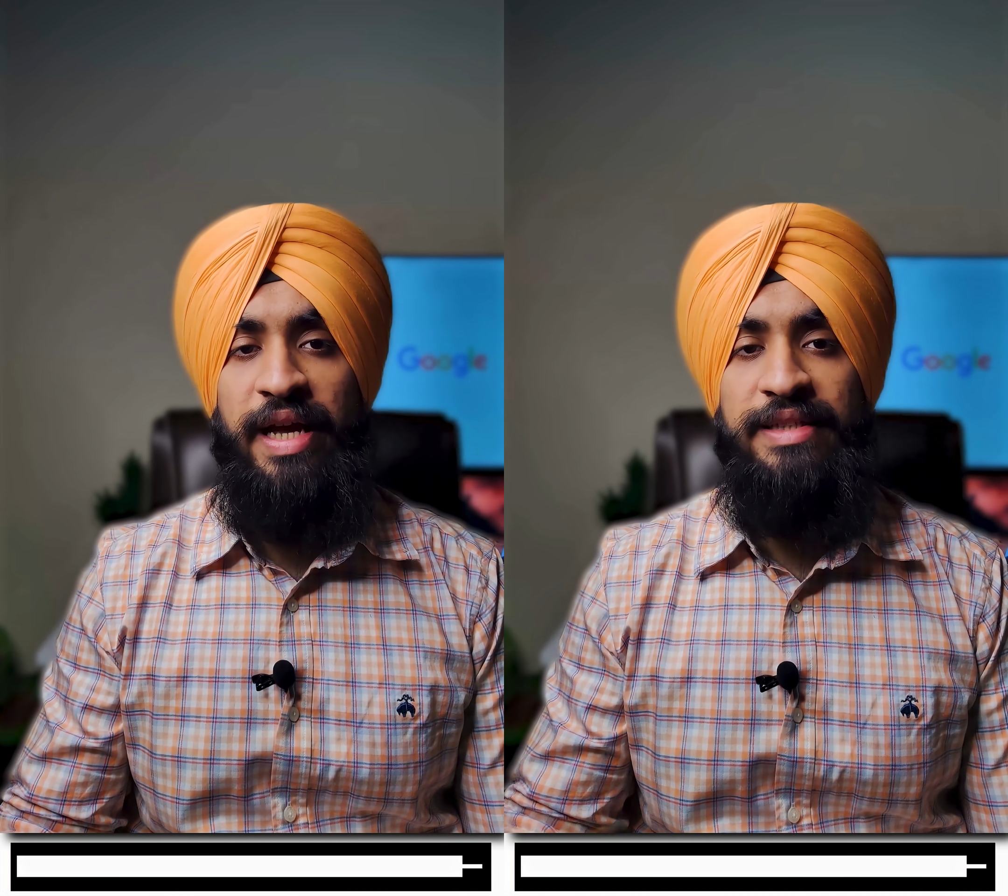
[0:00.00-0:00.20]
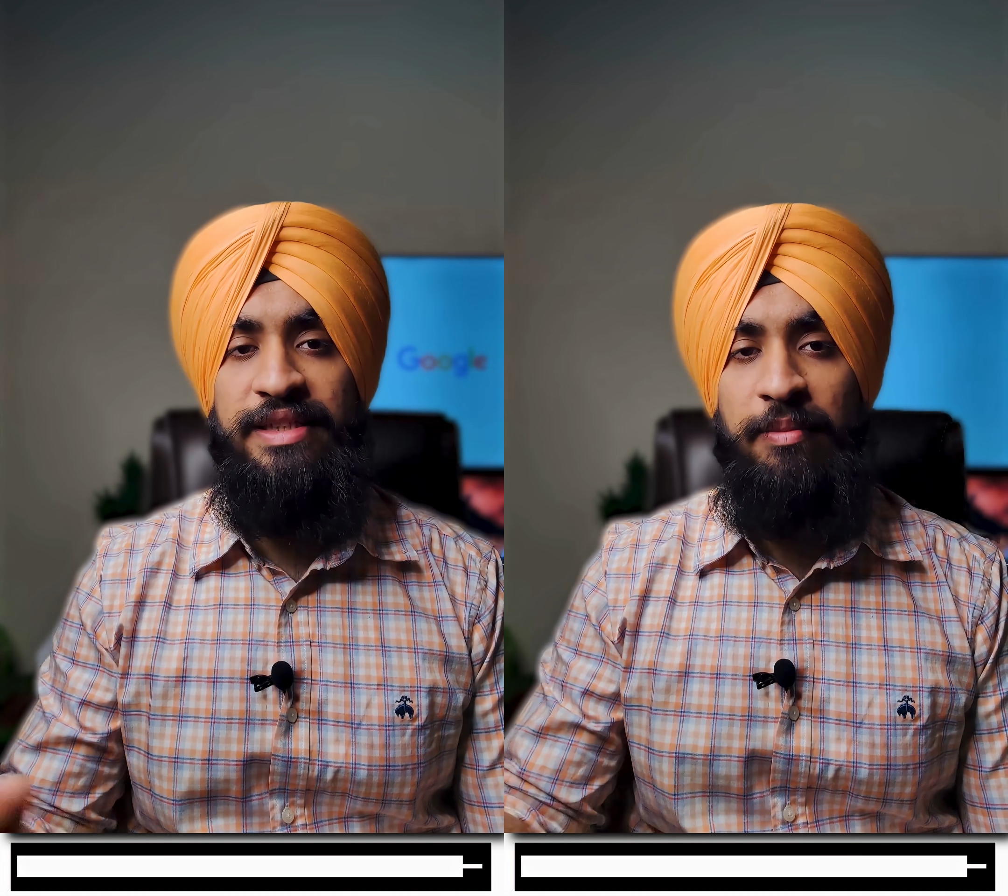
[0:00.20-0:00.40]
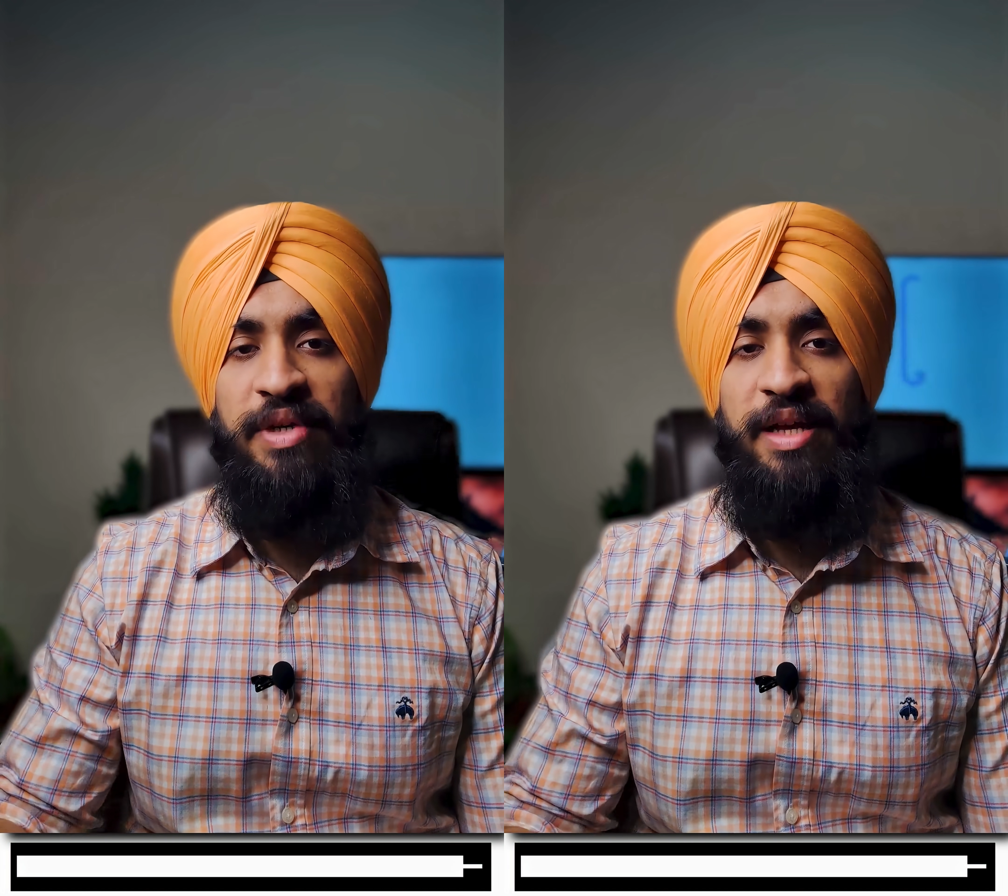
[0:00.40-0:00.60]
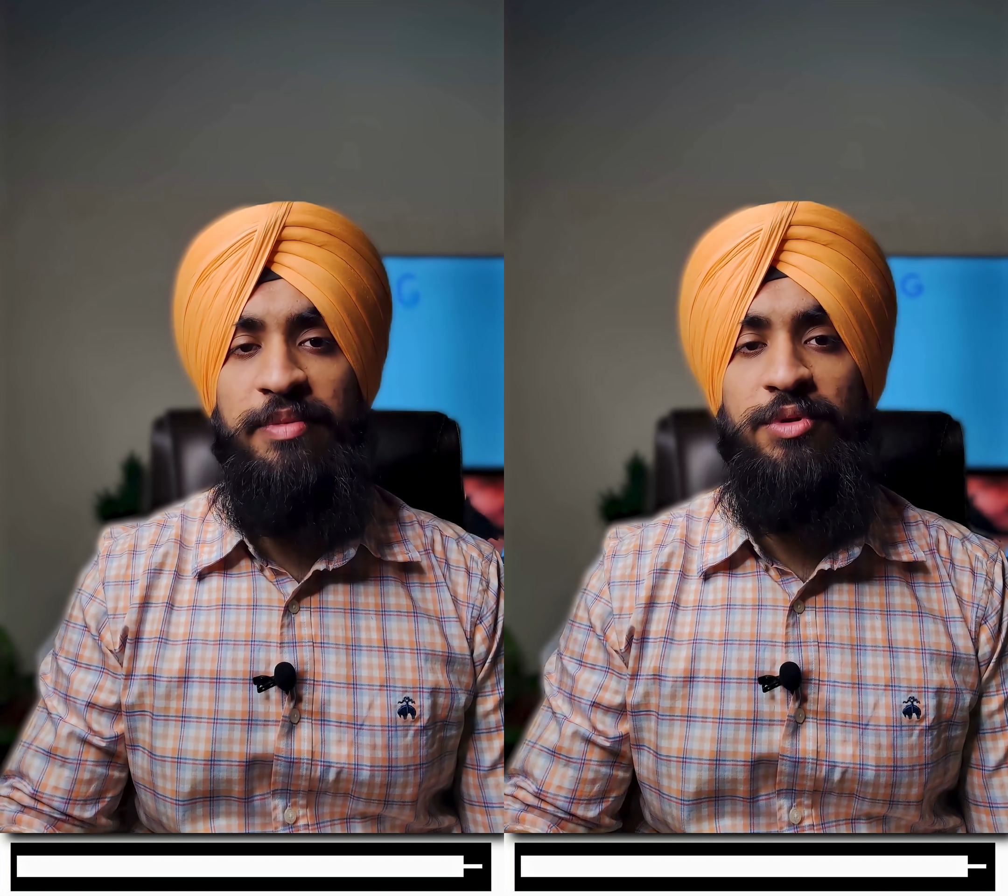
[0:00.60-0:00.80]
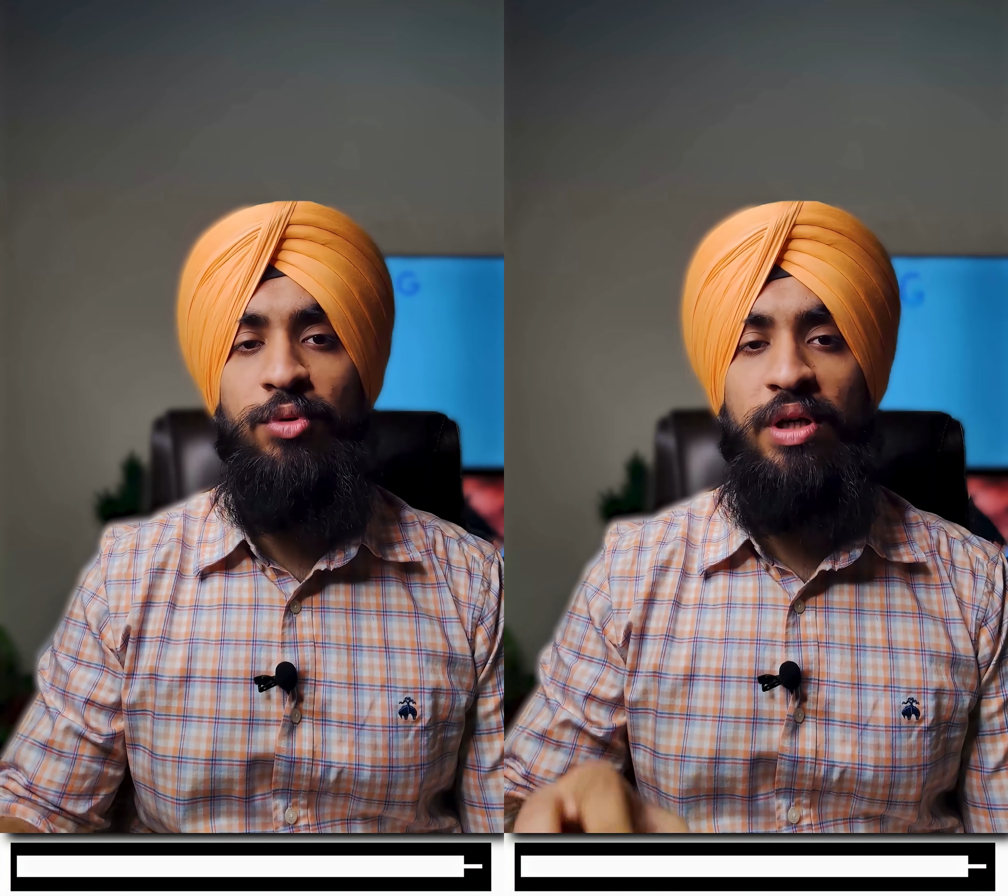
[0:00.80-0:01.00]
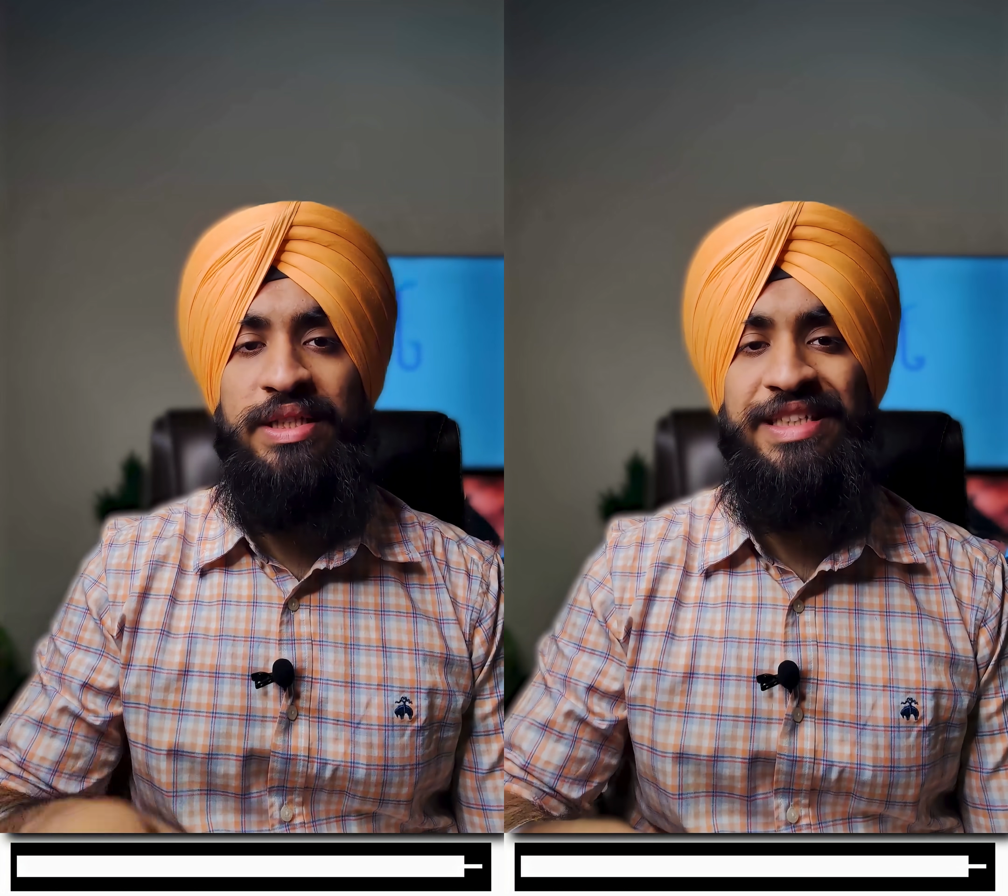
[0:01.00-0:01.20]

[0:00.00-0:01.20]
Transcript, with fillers: as sometimes Google